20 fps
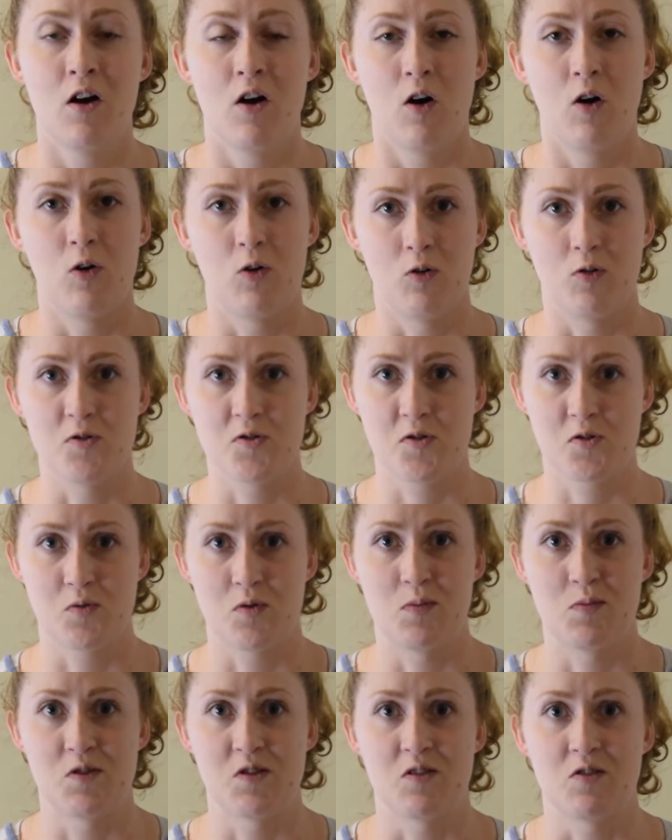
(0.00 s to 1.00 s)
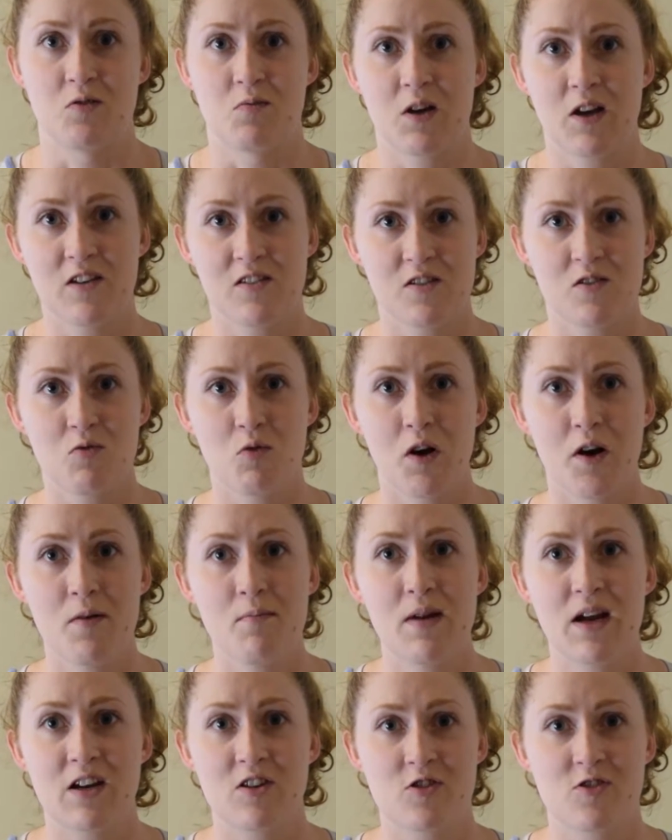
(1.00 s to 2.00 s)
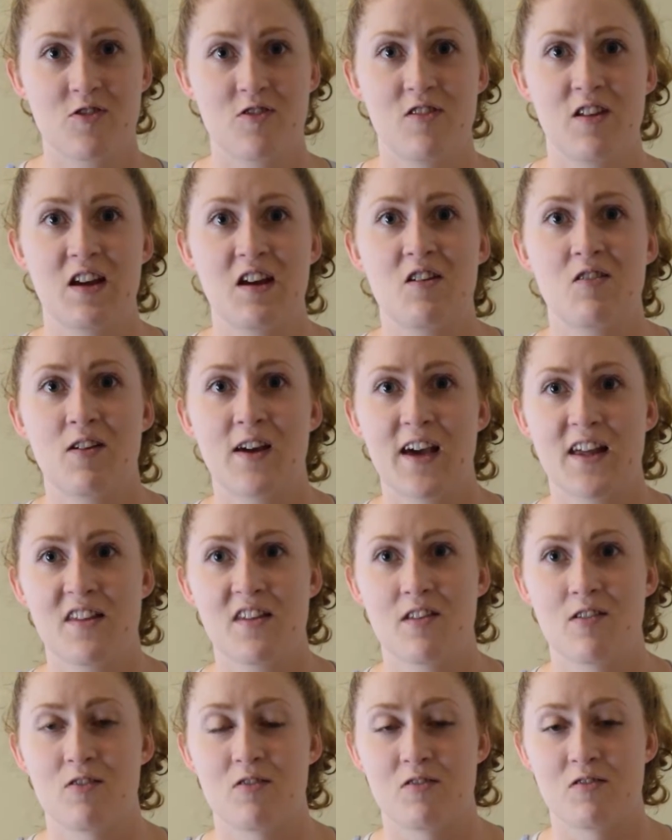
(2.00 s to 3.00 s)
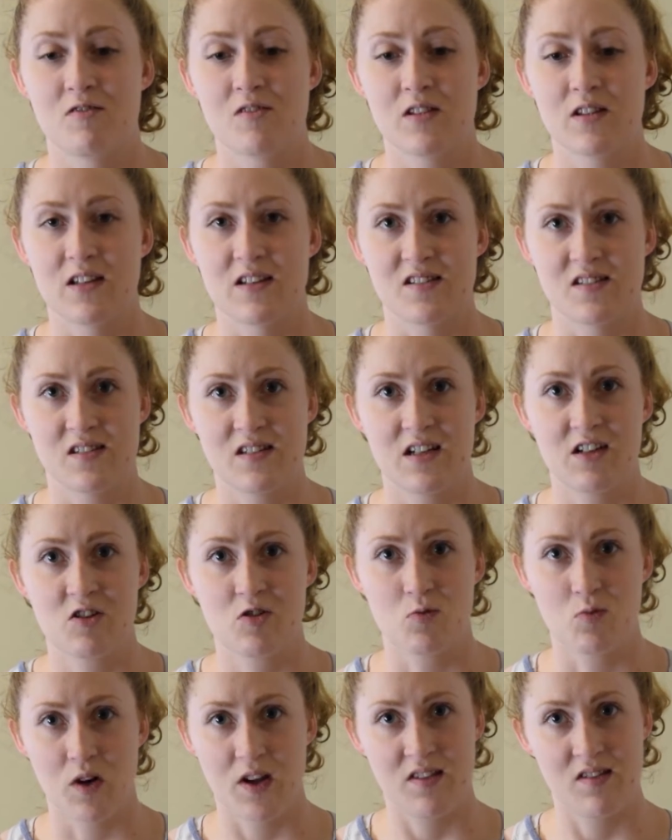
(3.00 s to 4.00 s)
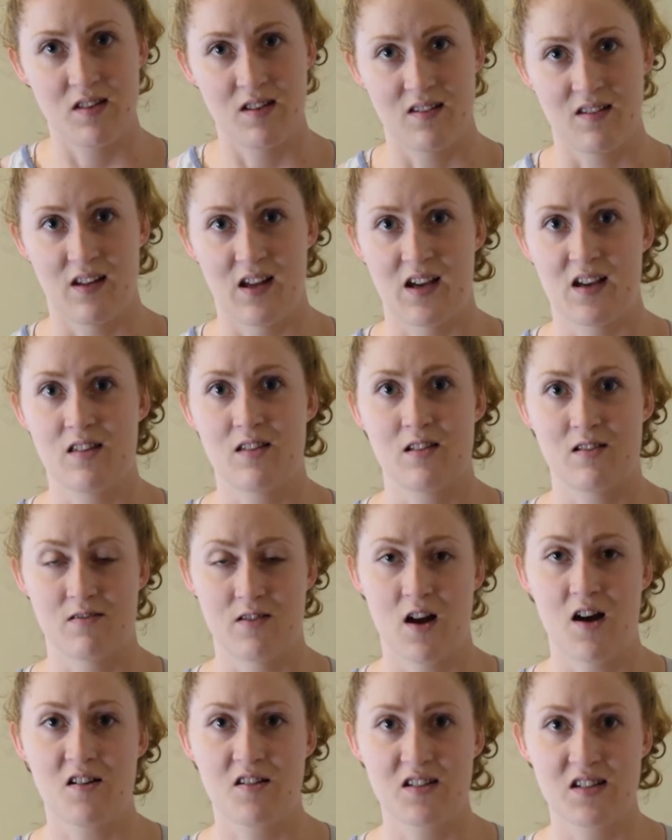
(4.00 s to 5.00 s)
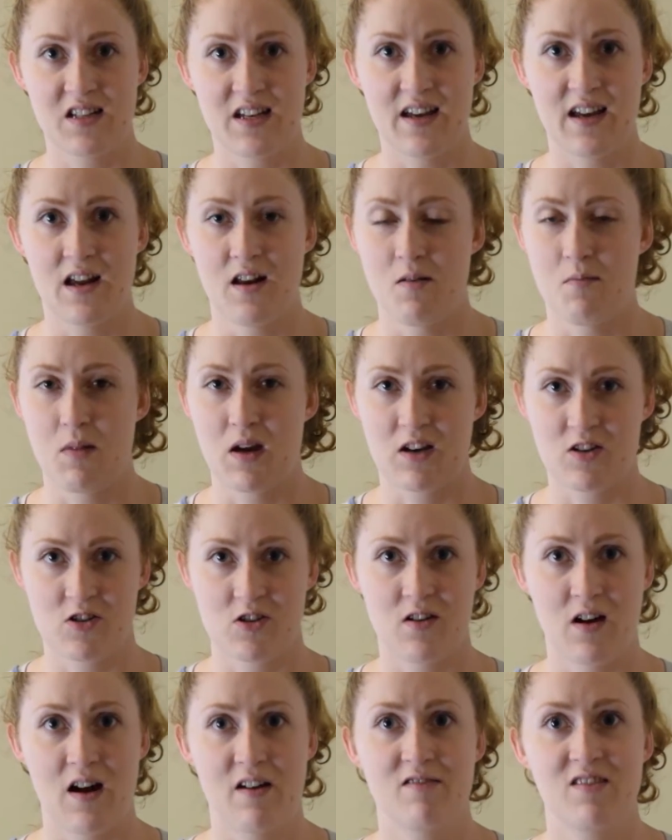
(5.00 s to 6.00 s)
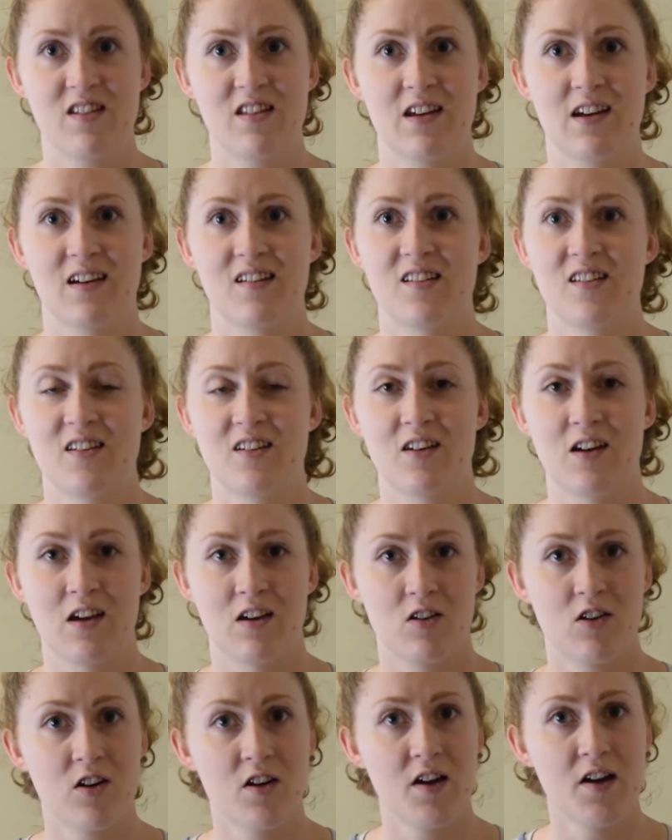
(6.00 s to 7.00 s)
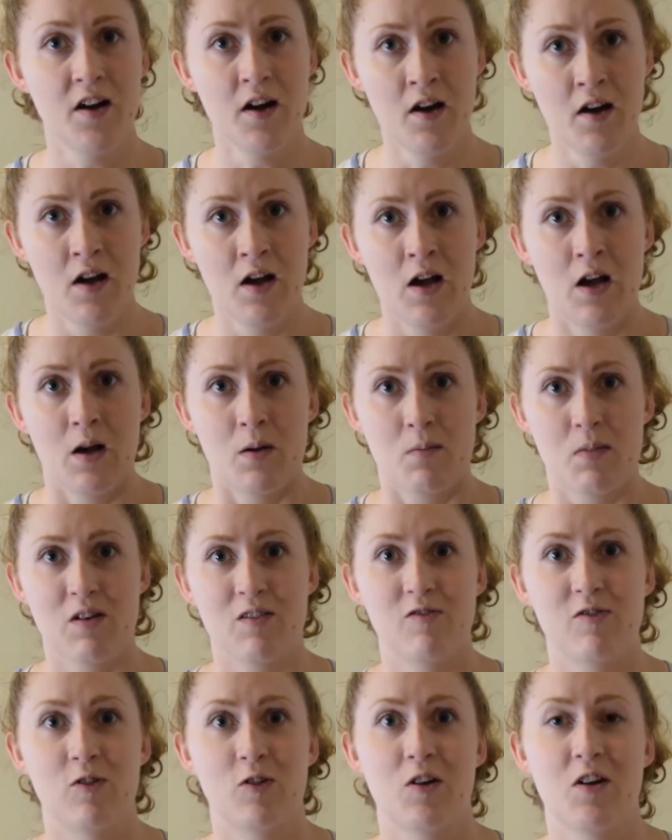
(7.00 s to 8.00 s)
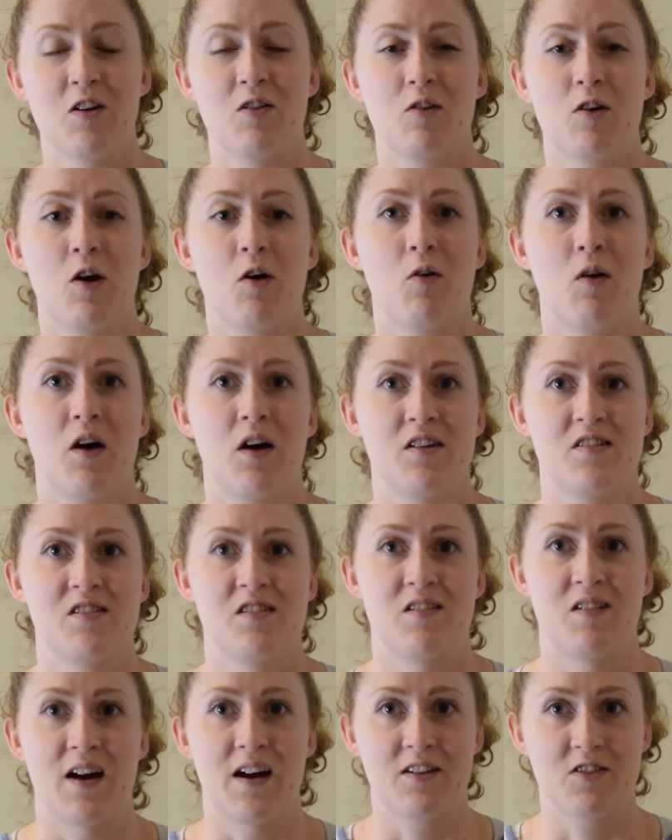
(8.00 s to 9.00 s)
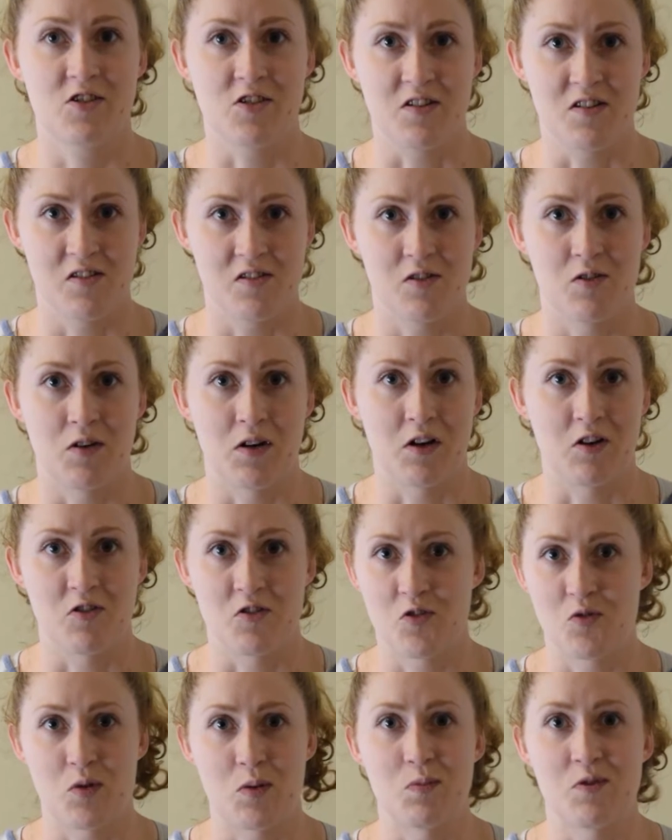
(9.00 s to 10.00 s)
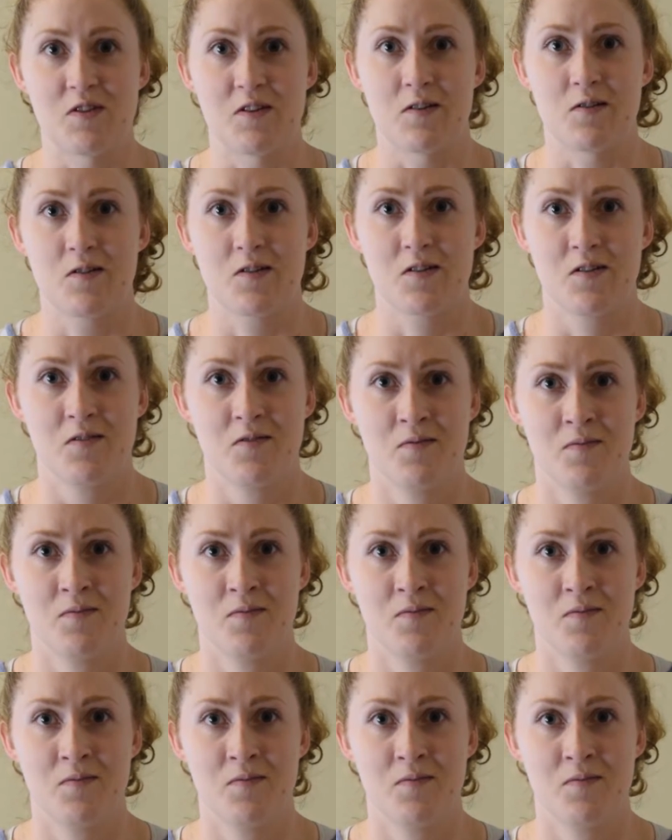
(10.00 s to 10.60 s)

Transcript: whole swimsuit, because you want to make sure that you get the stitch width and length locked in, make sure everything is looking good before you go on to actually sewing your swimsuit.